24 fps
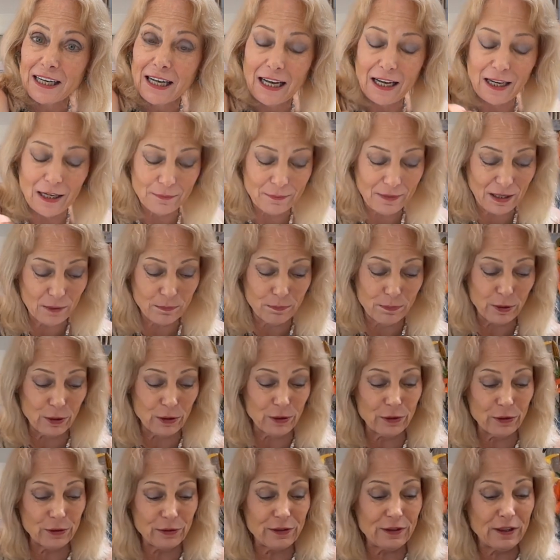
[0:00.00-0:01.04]
um, a
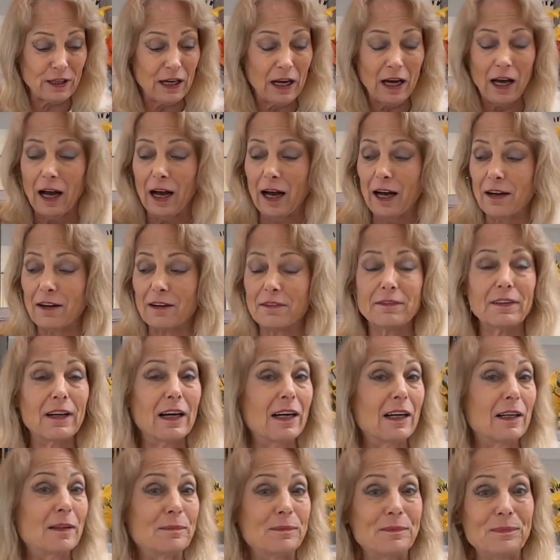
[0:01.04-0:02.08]
birth of
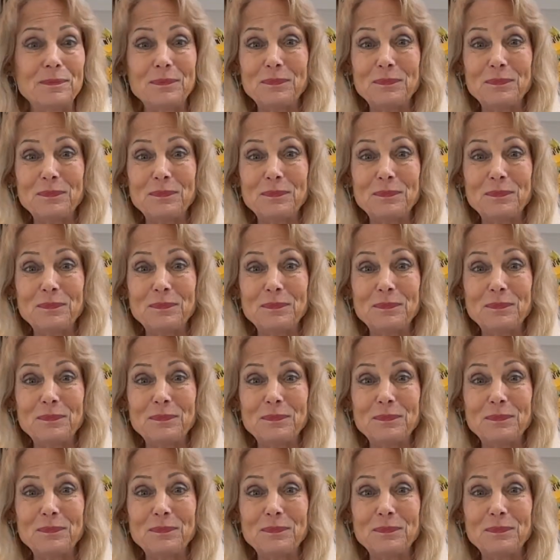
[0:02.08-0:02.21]
um,